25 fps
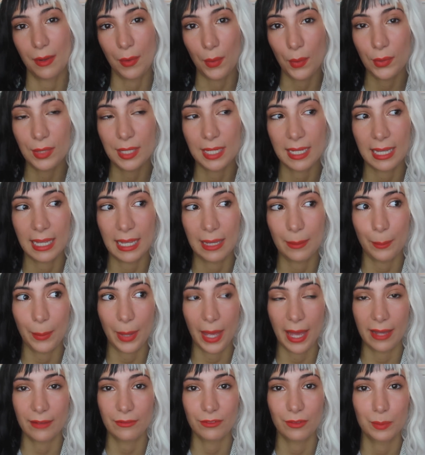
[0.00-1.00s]
holding it
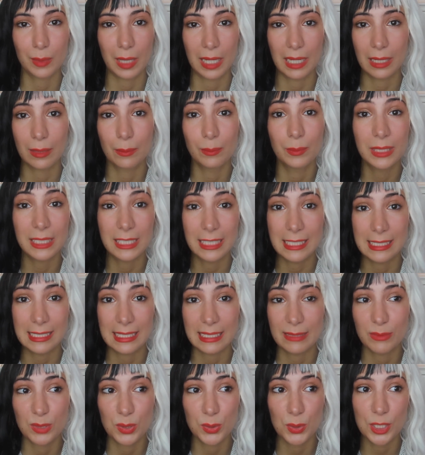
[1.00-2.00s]
back from getting a million
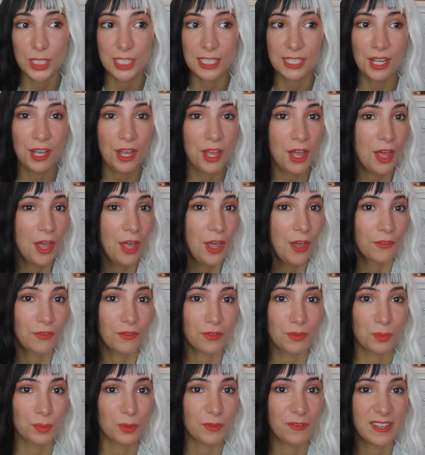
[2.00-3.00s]
times worse,
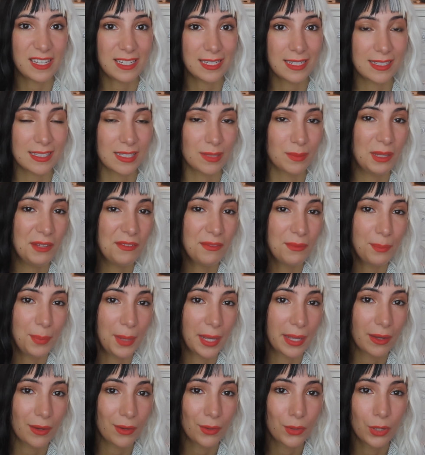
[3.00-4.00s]
from preventing some even
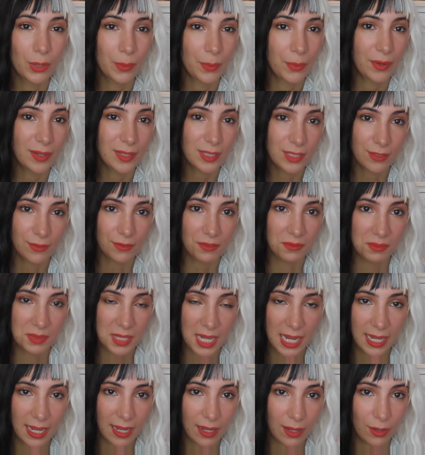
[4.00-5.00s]
bigger corporation from
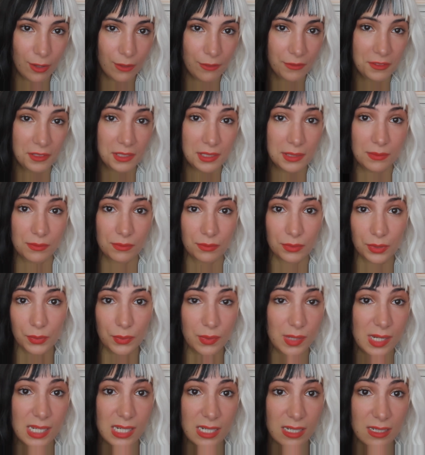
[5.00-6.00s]
taking over and
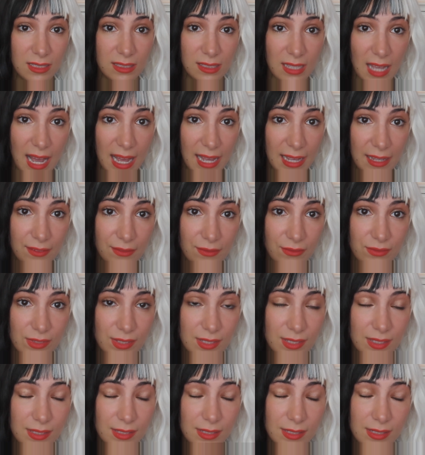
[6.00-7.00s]
ruining our
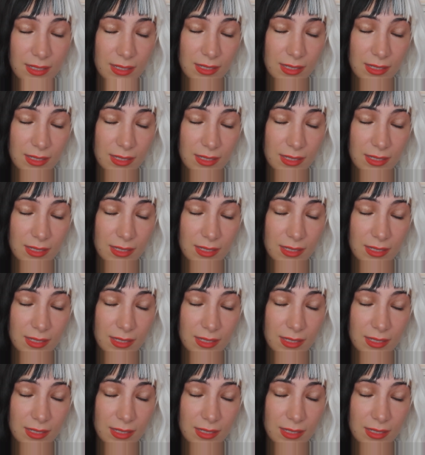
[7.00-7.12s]
lives.